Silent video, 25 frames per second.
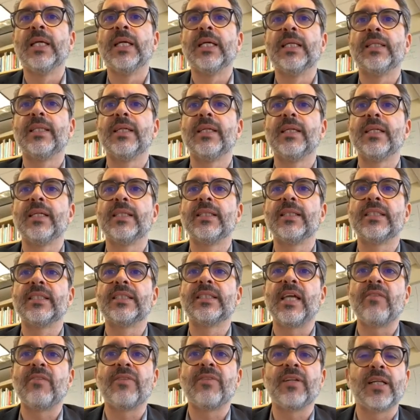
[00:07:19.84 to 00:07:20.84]
the, the
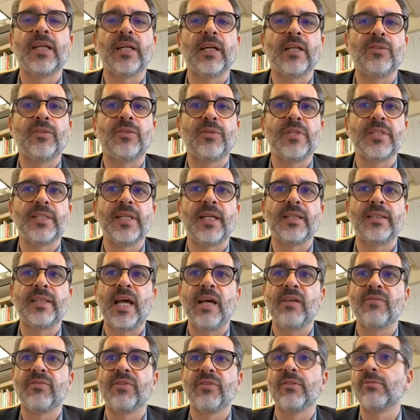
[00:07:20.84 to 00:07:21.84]
seven countries that
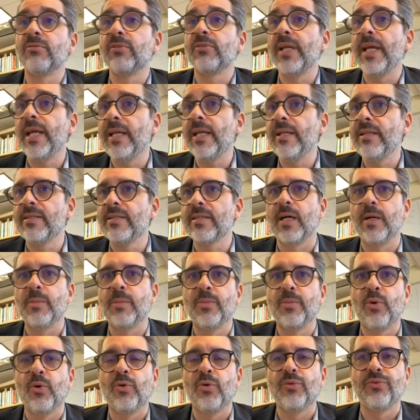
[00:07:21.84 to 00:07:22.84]
have a rate
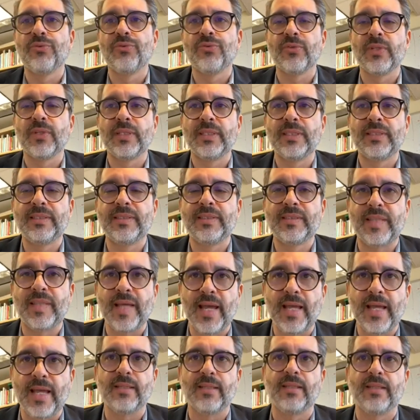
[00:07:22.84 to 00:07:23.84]
above
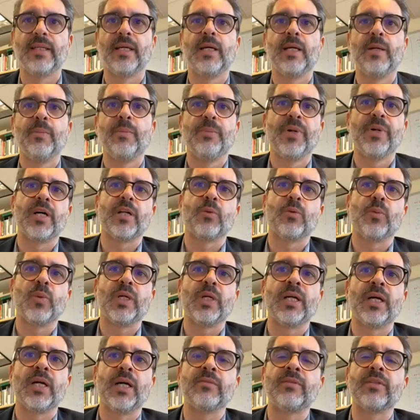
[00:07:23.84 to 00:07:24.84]
10 per
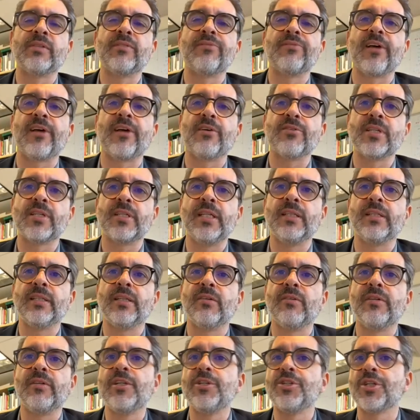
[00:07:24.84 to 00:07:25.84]
100,000 in
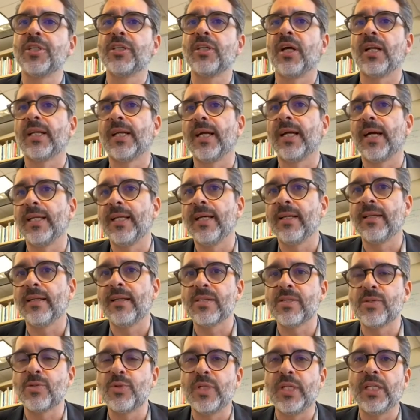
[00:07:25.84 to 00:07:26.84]
the region are Guyana,
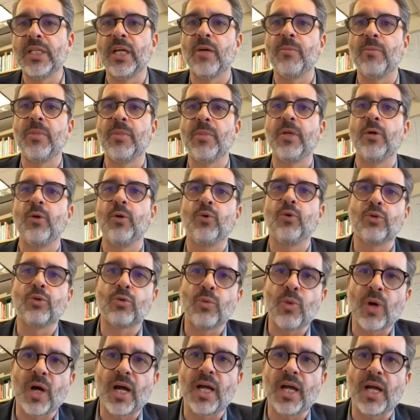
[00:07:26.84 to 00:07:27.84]
Suriname,
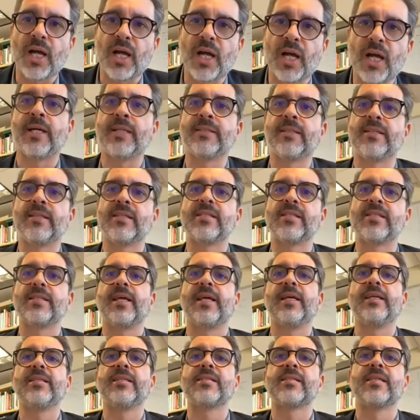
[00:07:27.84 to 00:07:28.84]
Uruguay, United
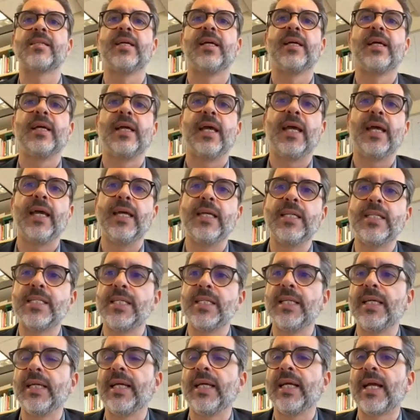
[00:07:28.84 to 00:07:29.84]
States,
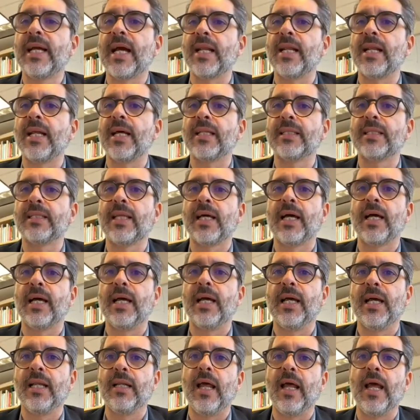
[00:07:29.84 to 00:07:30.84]
Haiti, Canada,
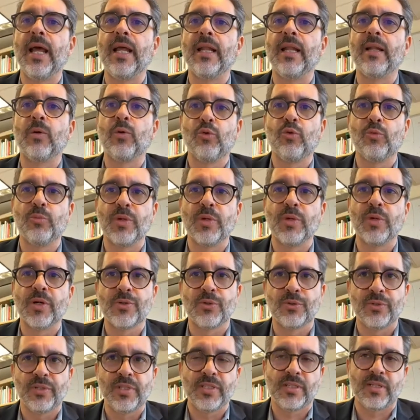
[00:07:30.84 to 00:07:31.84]
and, and Cuba.
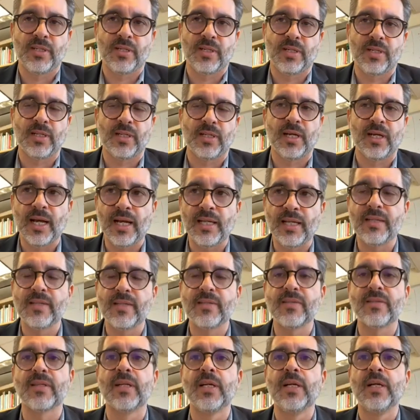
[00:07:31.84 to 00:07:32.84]
So these are the
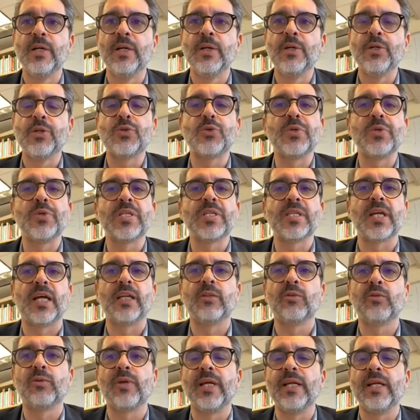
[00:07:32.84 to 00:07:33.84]
highest
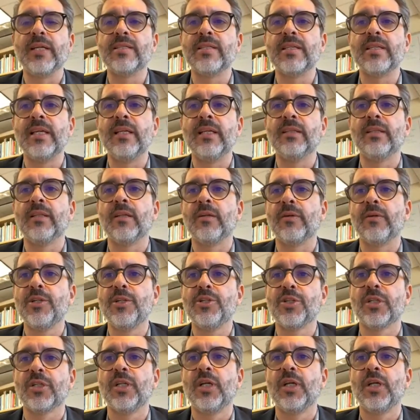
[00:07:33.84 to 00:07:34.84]
suicide rates in the
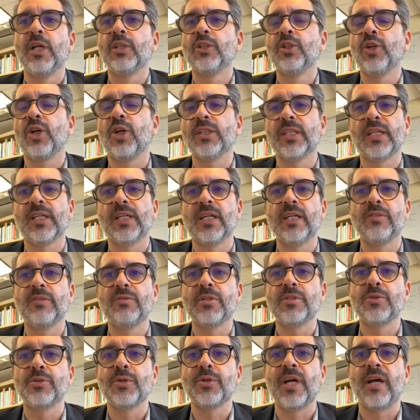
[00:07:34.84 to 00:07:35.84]
region. Not the
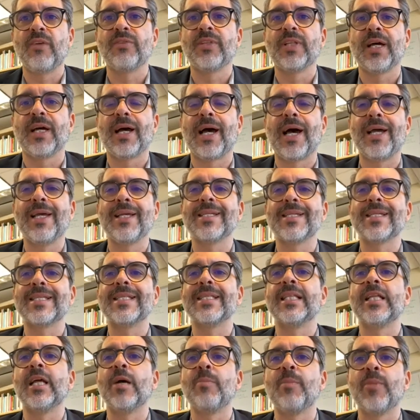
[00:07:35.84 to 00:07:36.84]
countries who have the highest
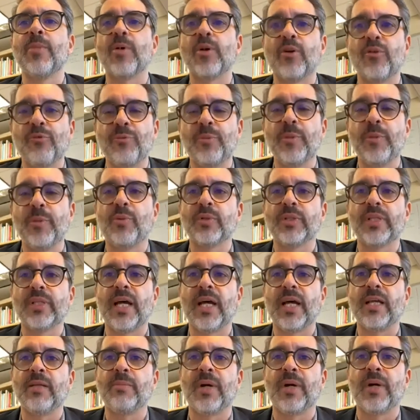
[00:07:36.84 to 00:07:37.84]
number of people
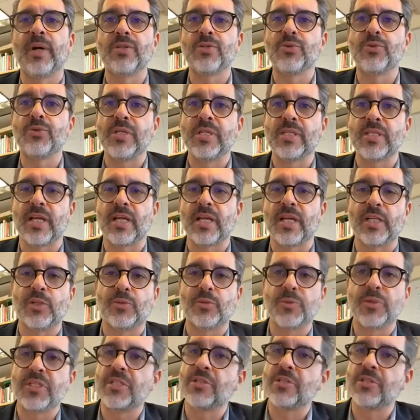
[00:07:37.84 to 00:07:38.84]
dying by suicide,
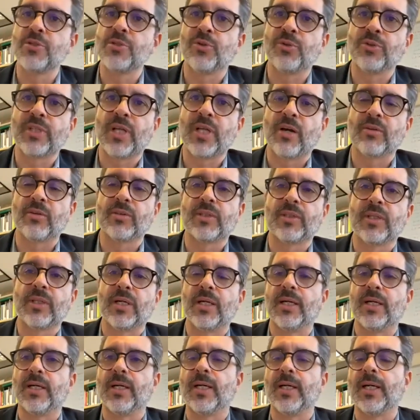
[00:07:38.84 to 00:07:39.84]
which is no doubt
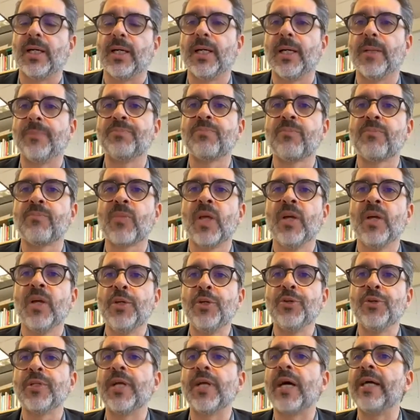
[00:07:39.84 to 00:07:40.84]
uh, uh,
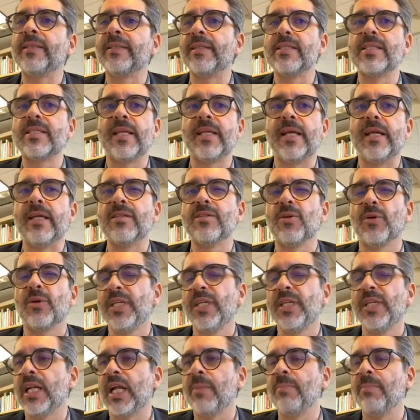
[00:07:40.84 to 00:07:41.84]
United States. So
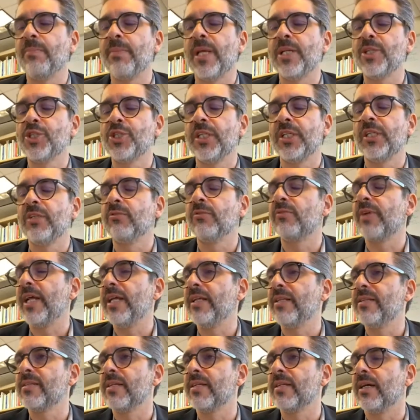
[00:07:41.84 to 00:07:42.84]
here I'm mentioning
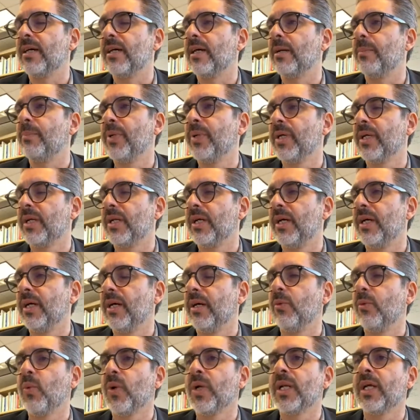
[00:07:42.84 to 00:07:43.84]
rates uh, per
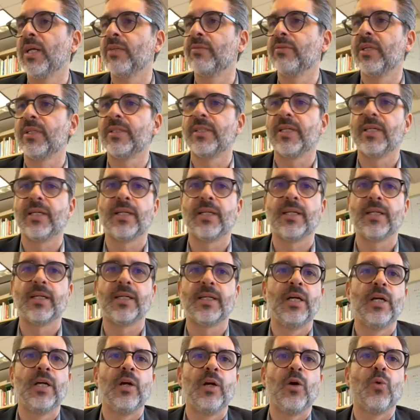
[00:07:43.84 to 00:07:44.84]
uh, 100,000. Uh,
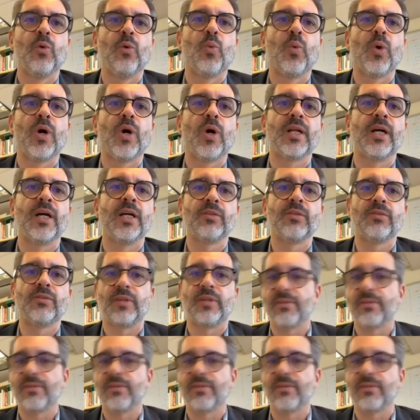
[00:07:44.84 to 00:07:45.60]
100,